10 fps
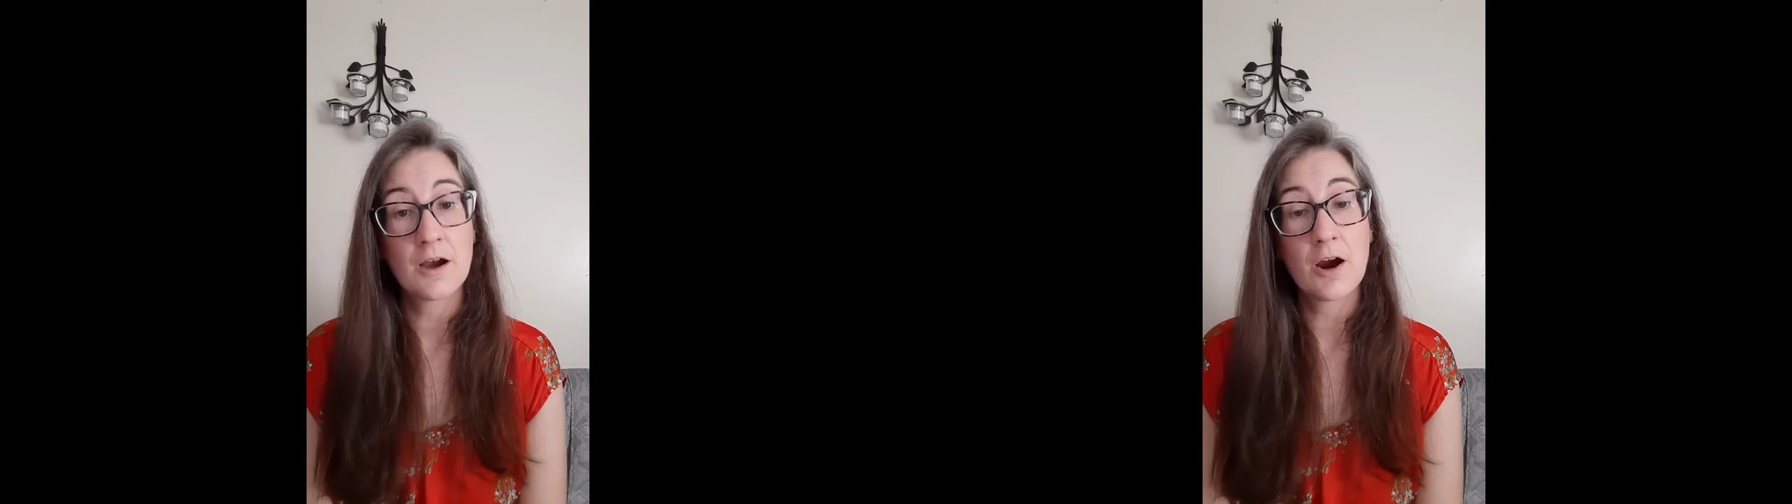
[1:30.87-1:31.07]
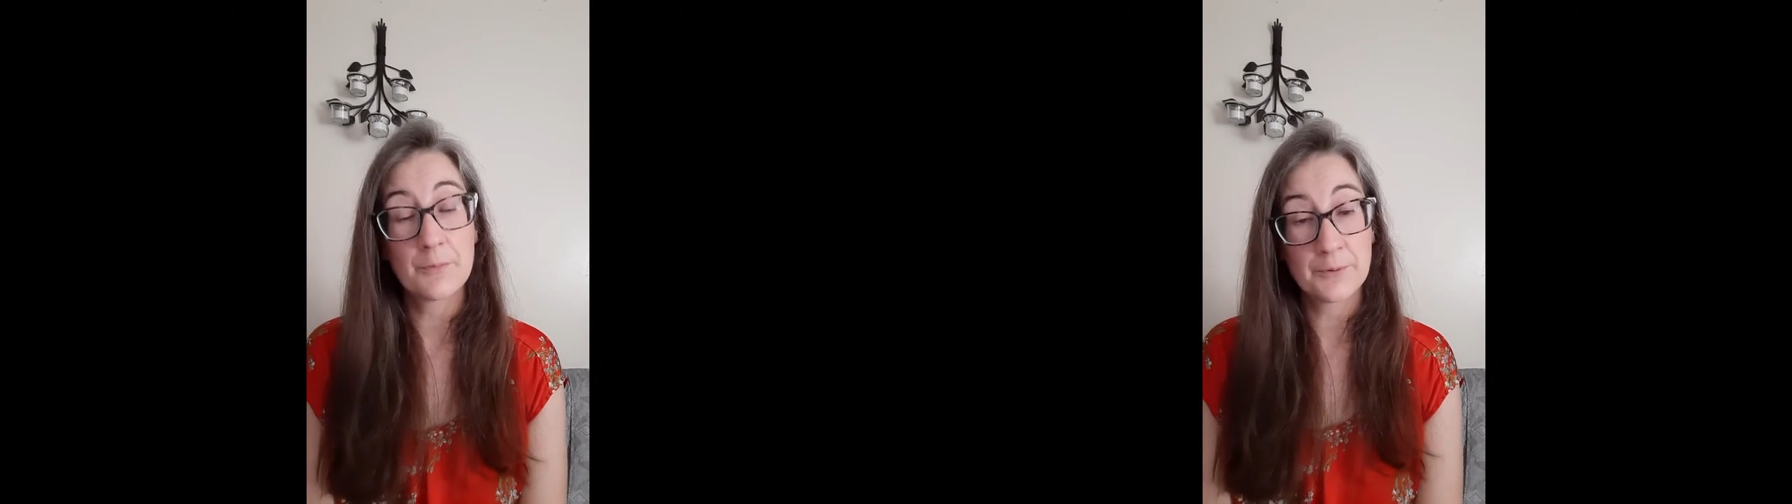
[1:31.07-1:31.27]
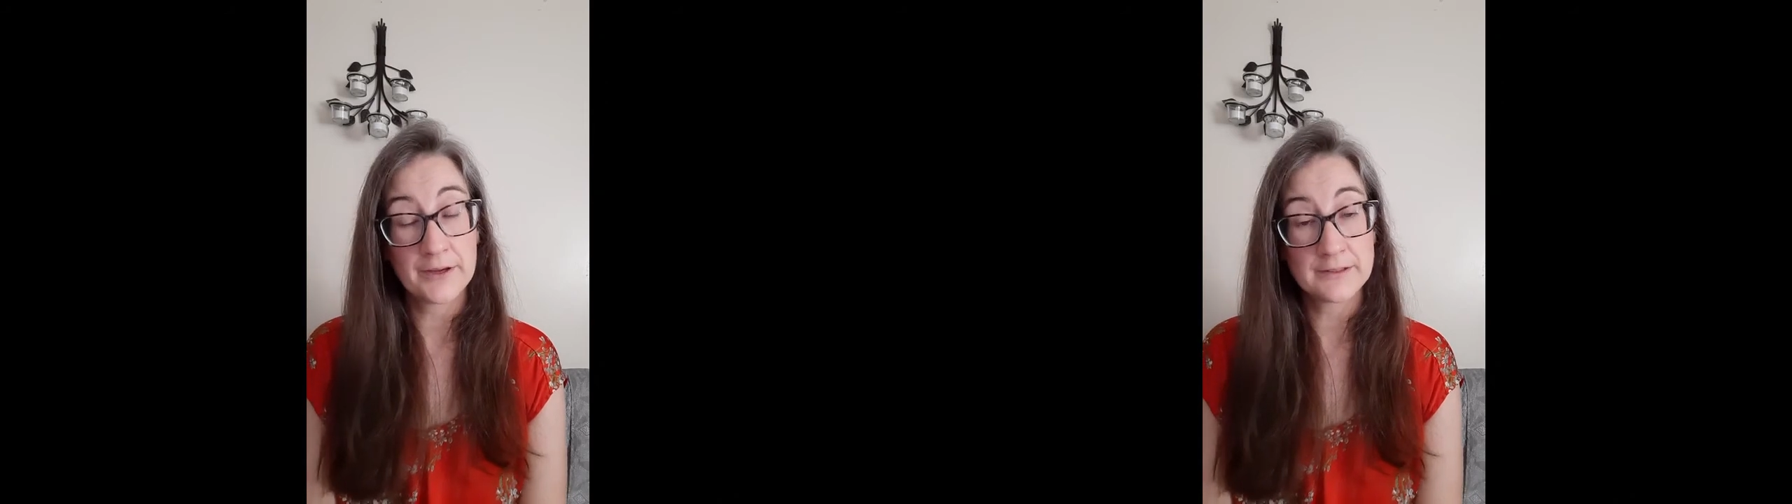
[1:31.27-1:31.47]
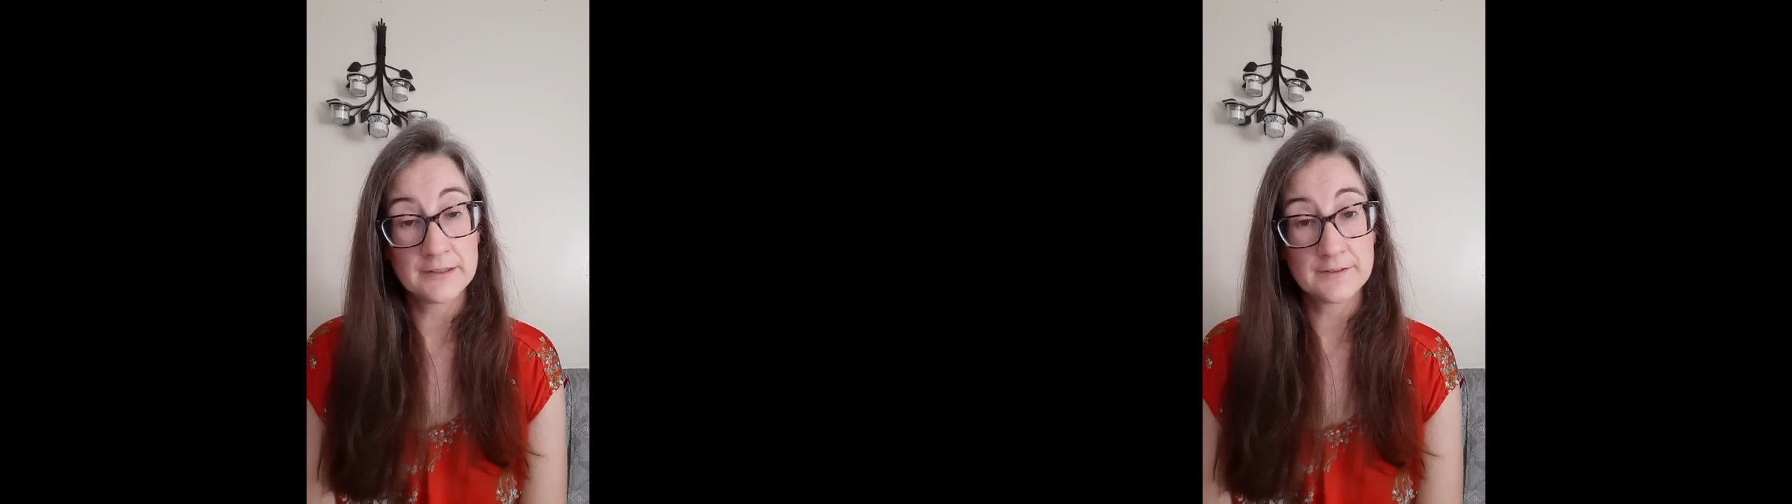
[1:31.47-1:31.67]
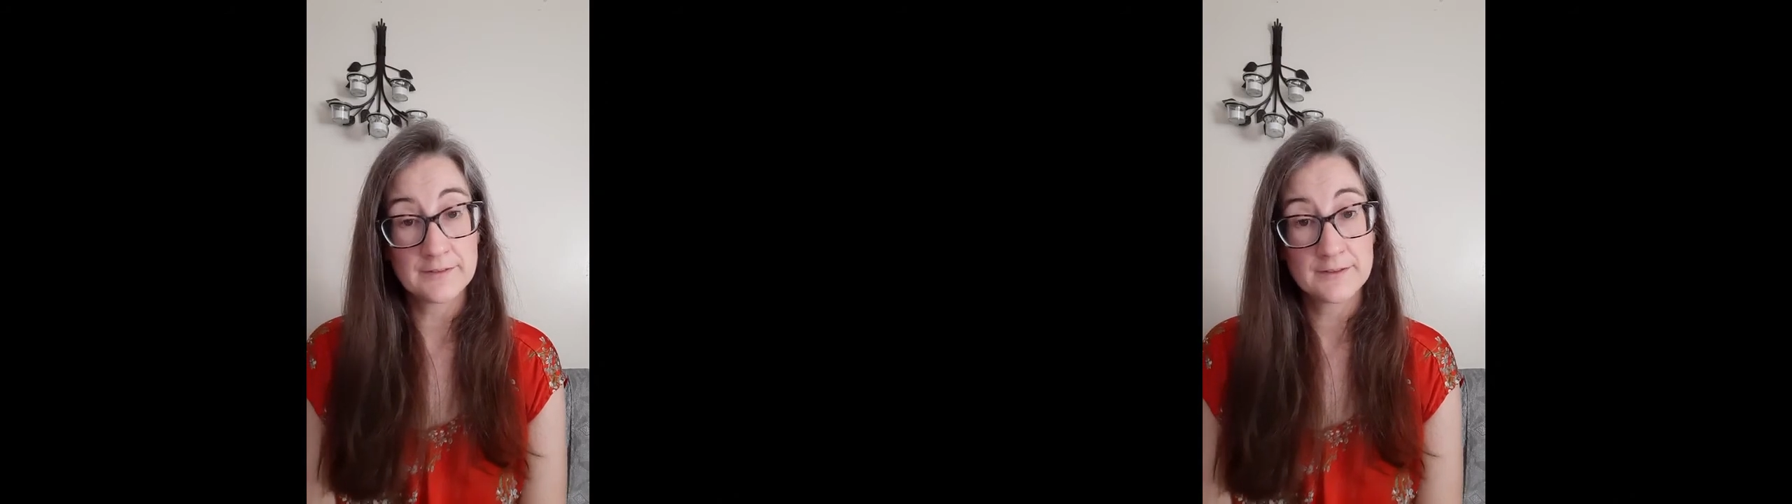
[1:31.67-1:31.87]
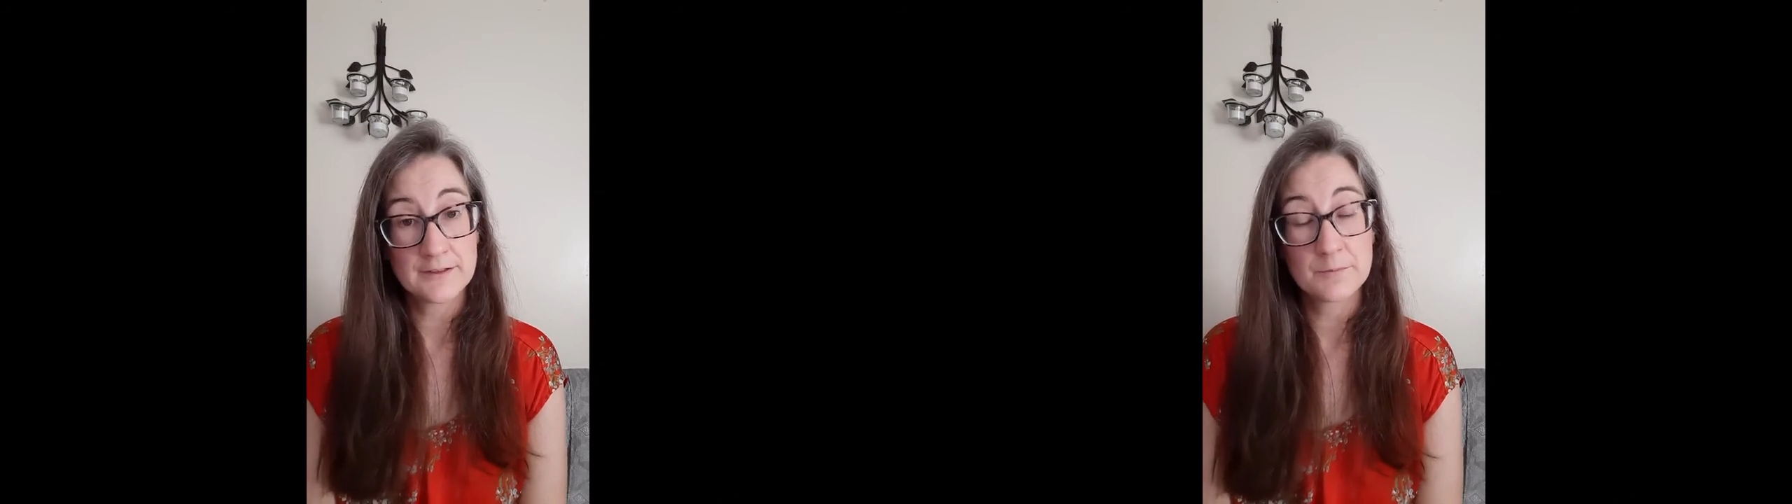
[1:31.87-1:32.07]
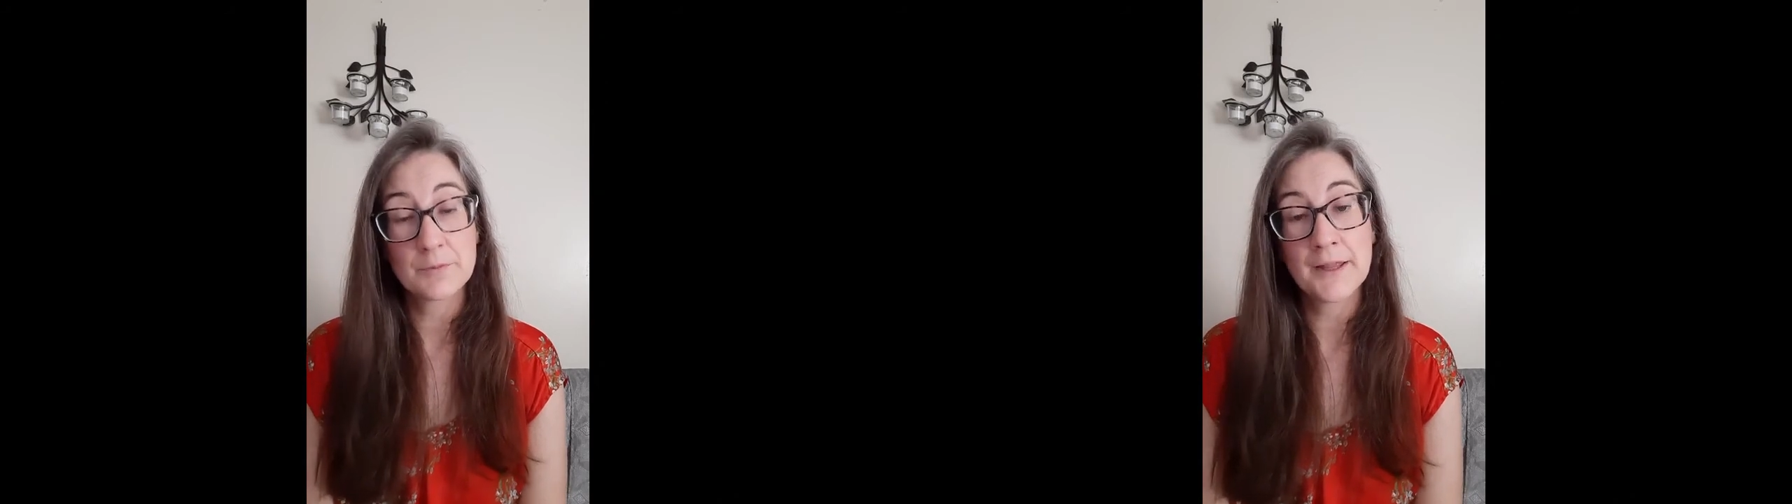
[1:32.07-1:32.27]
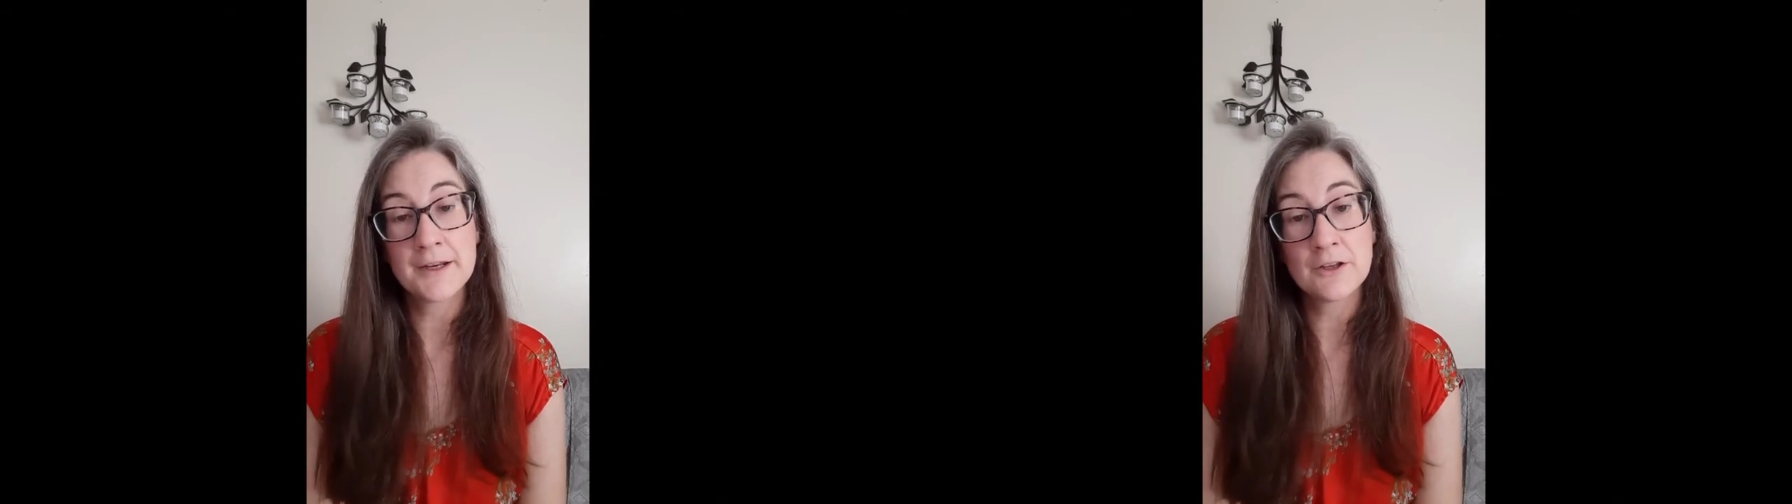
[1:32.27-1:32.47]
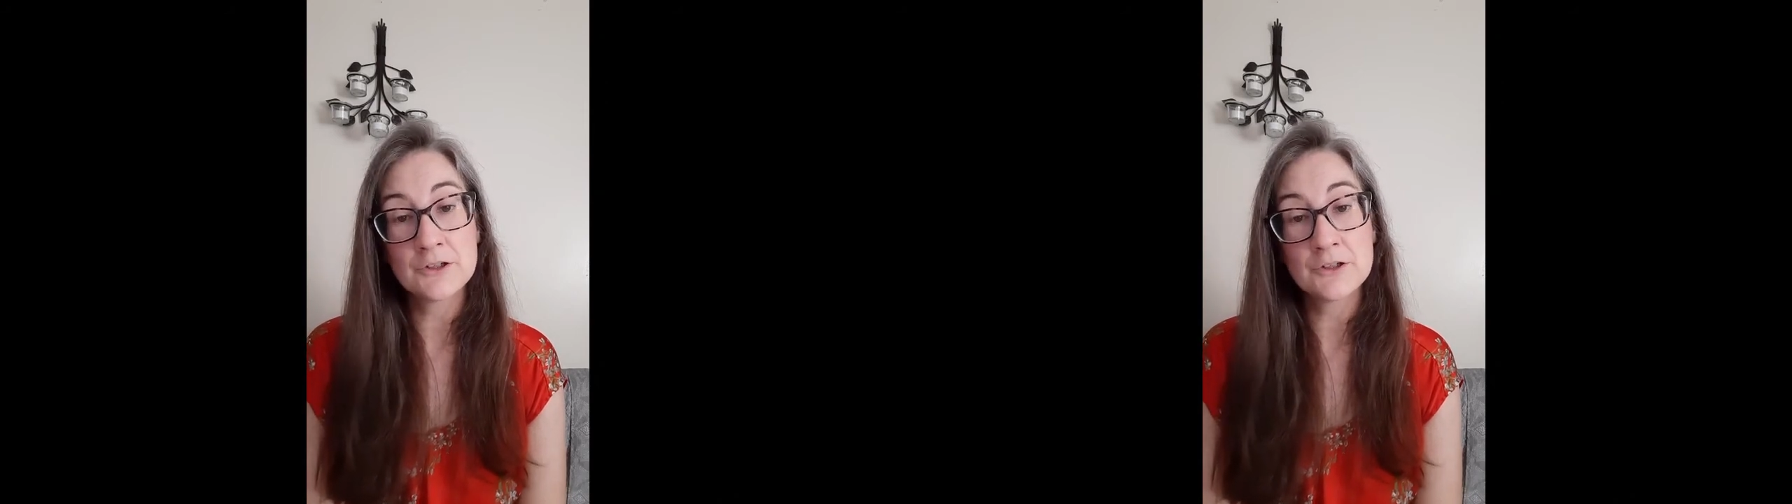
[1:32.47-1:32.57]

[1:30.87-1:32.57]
are pregnant, planning on